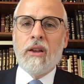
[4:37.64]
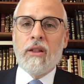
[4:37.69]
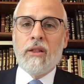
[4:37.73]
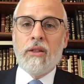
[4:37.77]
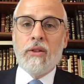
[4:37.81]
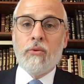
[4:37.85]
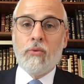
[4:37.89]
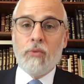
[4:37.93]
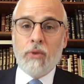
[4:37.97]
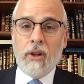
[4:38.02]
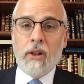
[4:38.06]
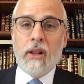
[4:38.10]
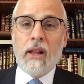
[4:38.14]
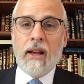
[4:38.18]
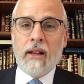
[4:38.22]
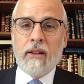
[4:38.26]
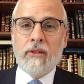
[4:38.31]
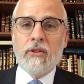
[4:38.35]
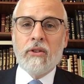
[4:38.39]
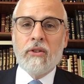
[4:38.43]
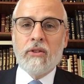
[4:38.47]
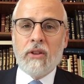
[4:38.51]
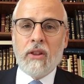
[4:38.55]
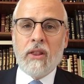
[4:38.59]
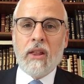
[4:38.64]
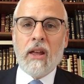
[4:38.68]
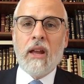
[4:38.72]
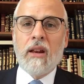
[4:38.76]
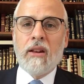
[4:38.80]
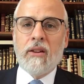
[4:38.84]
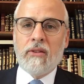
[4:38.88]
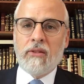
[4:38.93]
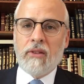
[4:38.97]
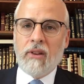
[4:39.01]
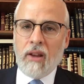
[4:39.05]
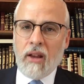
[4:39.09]
The real answer to
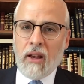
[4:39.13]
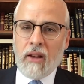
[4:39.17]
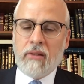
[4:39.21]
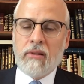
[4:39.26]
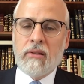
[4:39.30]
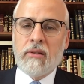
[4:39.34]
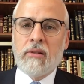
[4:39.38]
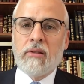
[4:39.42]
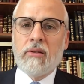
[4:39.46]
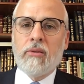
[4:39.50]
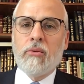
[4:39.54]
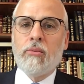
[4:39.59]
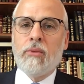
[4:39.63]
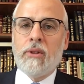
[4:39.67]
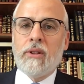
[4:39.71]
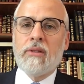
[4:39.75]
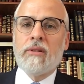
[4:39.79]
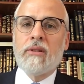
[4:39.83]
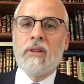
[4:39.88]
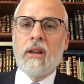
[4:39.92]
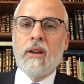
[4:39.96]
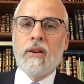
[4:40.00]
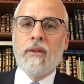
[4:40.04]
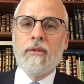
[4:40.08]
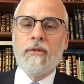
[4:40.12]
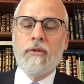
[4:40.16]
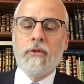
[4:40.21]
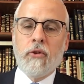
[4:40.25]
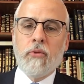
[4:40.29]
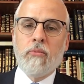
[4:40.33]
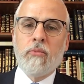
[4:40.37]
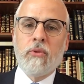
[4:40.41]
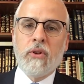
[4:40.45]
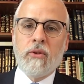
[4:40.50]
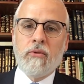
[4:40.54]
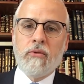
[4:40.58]
that is yes. We say
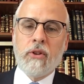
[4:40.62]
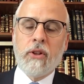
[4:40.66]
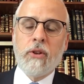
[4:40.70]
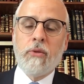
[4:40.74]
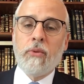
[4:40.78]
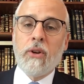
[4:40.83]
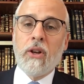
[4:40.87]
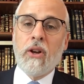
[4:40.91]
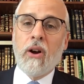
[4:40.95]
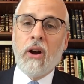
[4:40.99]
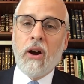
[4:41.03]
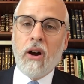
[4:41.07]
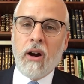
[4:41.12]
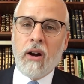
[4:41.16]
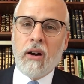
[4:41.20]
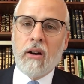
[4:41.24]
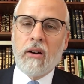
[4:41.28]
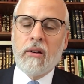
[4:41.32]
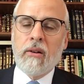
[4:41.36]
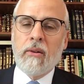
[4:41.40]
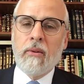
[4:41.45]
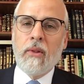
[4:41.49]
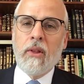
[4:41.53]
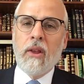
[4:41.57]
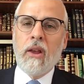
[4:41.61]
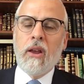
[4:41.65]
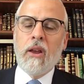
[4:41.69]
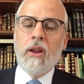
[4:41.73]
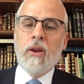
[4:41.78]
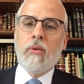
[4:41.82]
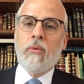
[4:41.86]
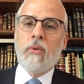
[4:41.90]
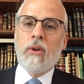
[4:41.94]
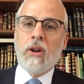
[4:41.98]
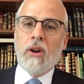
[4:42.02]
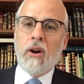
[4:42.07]
affirmatively, we are.
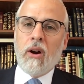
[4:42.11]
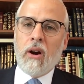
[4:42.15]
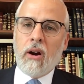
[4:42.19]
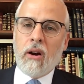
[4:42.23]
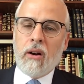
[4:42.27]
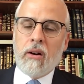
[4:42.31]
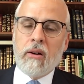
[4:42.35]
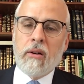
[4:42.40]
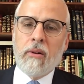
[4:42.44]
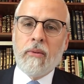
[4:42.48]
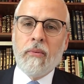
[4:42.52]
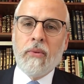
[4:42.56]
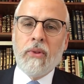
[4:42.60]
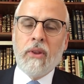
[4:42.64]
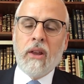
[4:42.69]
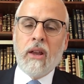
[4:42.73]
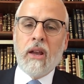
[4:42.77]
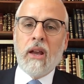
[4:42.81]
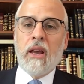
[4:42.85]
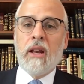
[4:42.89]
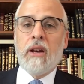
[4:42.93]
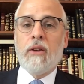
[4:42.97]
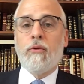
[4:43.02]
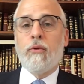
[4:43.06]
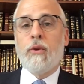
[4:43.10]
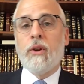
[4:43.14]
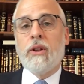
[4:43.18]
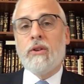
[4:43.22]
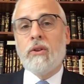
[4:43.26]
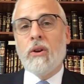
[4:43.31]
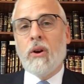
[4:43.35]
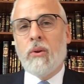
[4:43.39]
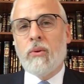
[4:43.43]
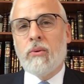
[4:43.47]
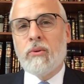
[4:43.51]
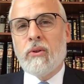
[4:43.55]
We are. And if we
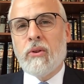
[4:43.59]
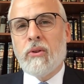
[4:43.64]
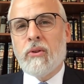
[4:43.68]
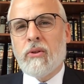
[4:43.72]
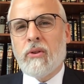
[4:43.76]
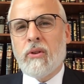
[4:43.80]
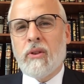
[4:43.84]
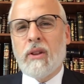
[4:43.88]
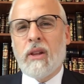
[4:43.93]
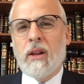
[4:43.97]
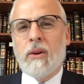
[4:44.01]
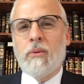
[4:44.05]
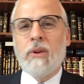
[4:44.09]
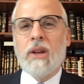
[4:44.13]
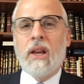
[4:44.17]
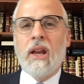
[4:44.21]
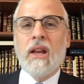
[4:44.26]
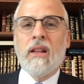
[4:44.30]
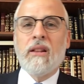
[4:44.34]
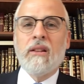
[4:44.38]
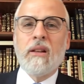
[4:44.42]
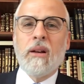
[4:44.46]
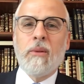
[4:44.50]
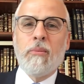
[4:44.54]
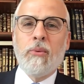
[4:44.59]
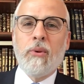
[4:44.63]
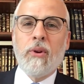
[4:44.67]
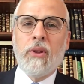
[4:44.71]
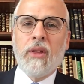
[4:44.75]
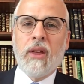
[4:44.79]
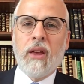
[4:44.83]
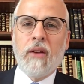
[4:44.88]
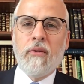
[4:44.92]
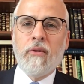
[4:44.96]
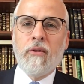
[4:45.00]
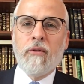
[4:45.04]
don't, so then we end up
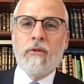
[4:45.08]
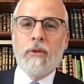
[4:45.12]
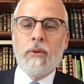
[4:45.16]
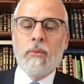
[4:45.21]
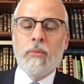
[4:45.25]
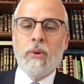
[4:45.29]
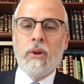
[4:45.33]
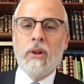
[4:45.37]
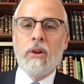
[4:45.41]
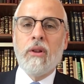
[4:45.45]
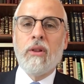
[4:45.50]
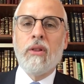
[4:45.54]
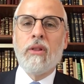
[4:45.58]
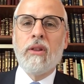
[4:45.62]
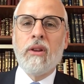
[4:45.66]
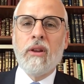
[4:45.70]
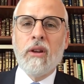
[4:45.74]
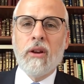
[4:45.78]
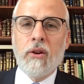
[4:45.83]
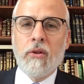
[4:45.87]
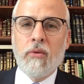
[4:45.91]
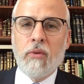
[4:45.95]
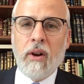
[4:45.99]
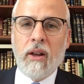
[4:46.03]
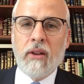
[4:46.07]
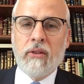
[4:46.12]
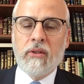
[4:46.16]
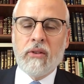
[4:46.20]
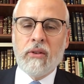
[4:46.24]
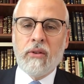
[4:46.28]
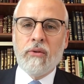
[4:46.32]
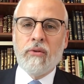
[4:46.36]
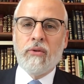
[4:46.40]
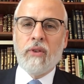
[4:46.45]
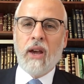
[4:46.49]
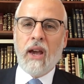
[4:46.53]
with, heaven forbid, the
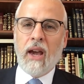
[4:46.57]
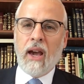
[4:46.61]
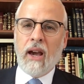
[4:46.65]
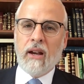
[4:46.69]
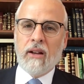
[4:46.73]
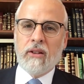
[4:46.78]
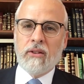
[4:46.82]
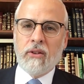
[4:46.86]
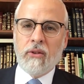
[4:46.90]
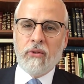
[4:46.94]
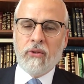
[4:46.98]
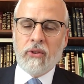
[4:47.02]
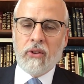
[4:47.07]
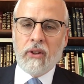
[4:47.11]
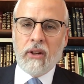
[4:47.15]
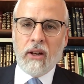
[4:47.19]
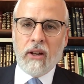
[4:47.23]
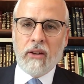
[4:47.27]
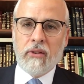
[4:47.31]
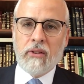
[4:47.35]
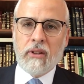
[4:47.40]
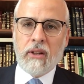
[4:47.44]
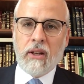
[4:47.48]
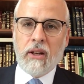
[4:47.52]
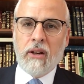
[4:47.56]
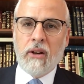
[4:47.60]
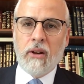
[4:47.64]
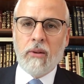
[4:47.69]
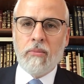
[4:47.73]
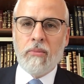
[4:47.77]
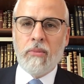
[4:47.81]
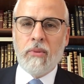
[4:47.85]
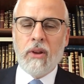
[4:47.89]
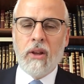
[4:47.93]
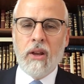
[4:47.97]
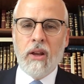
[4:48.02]
aggressive act of sinas
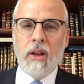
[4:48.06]
chinam.